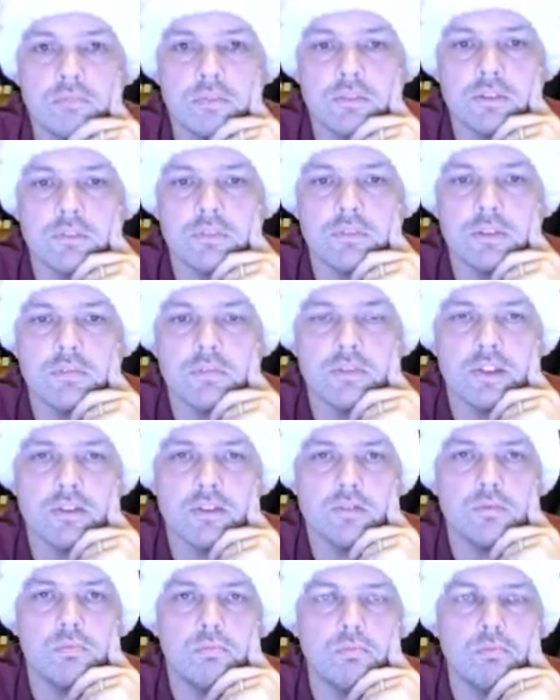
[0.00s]
It seems like
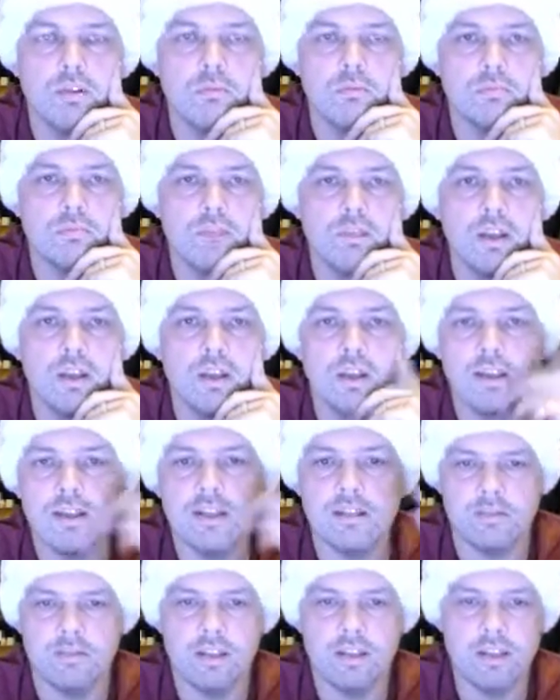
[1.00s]
there's,
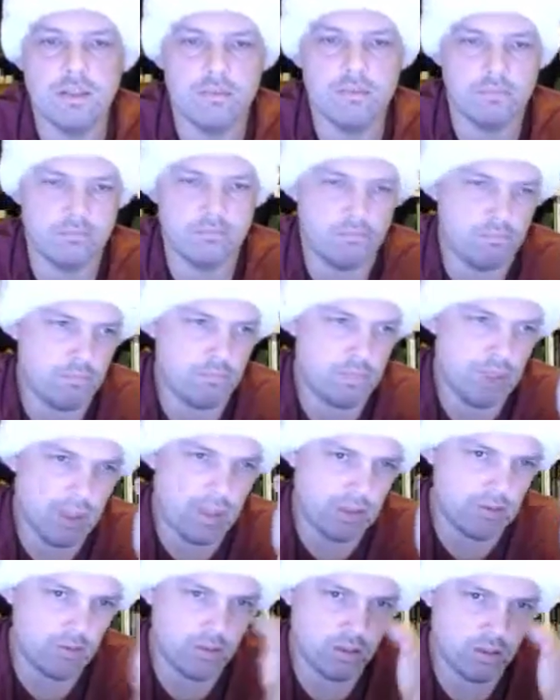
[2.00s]
he
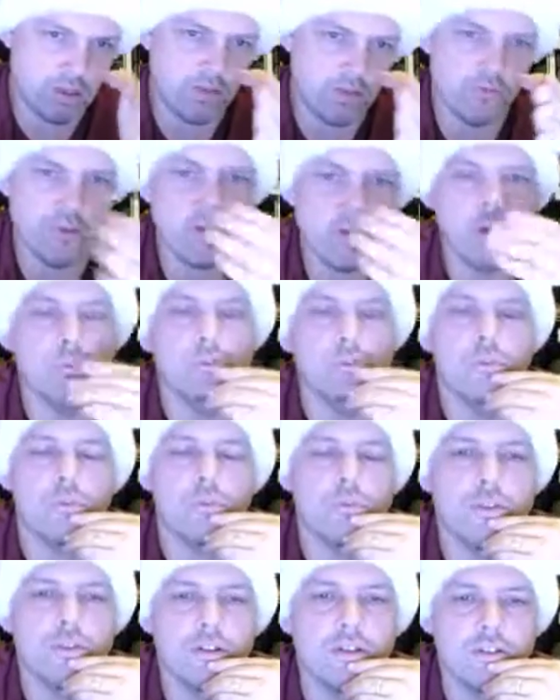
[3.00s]
has discovered a couple other
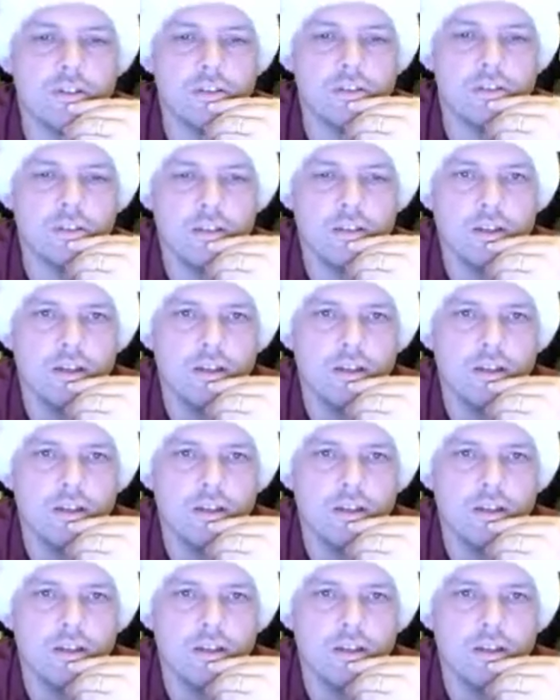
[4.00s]
things that